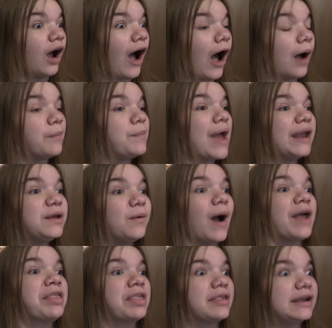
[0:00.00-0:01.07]
Aw,
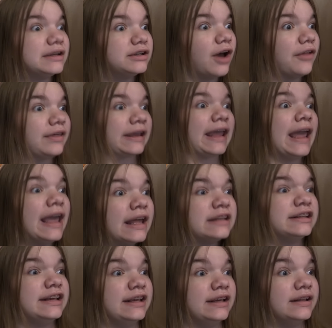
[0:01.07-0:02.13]
Pennywise is eating all the
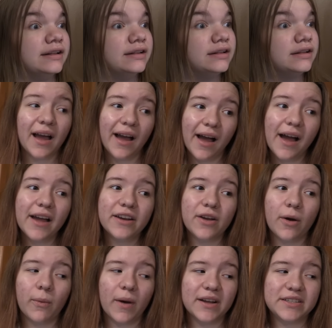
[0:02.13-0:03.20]
candy! I
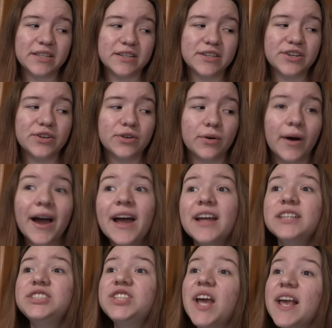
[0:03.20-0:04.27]
know what to do.
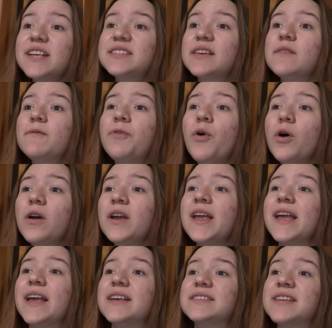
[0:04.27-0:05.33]
Jason
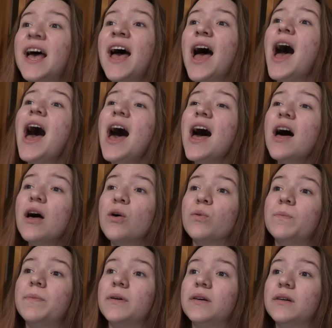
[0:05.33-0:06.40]
Voorhees,
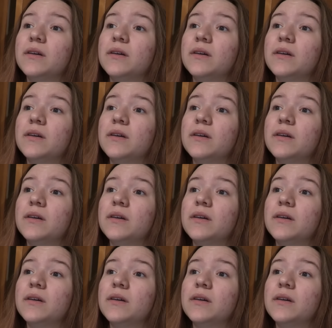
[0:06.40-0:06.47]
help!